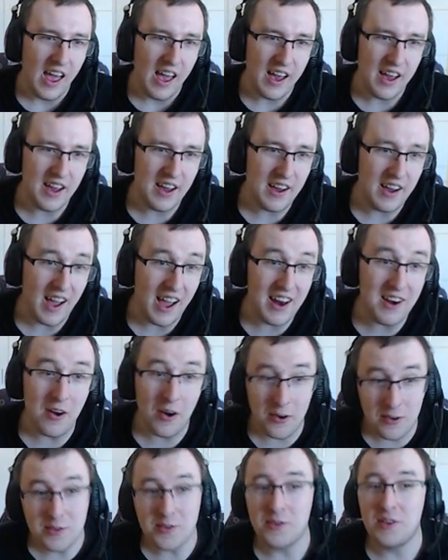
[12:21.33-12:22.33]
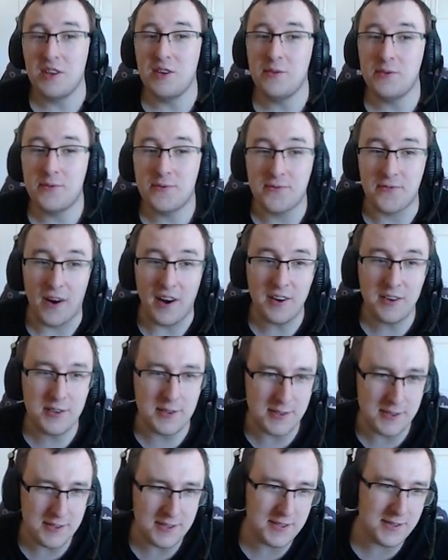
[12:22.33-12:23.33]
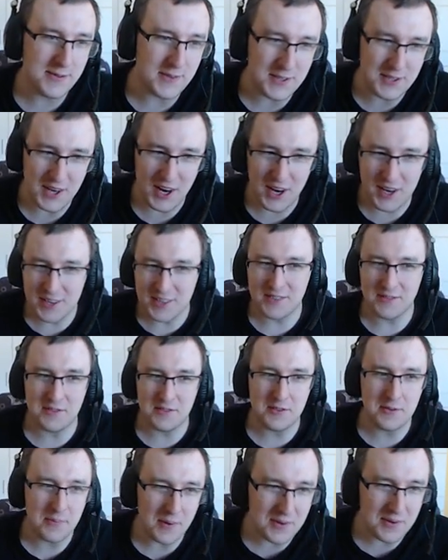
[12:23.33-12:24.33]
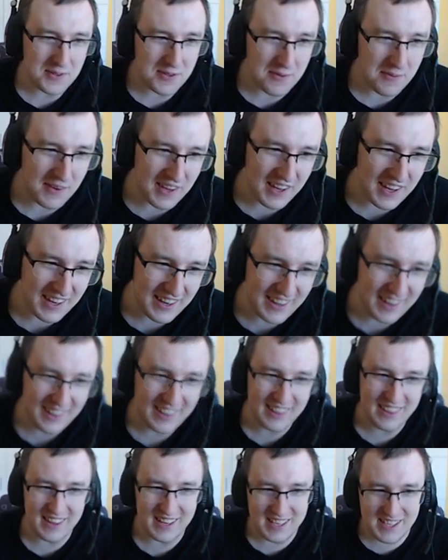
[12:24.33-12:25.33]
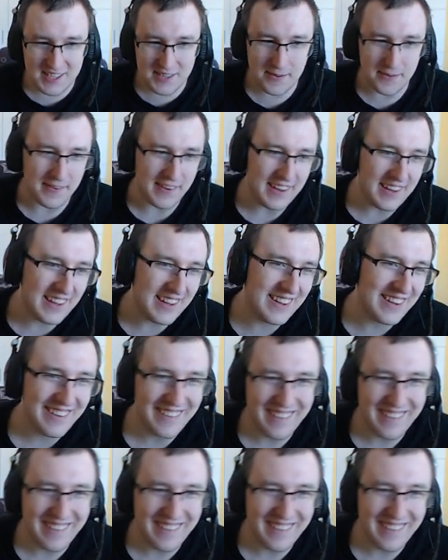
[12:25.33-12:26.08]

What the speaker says: And also he used functions, which are supposed to be this week.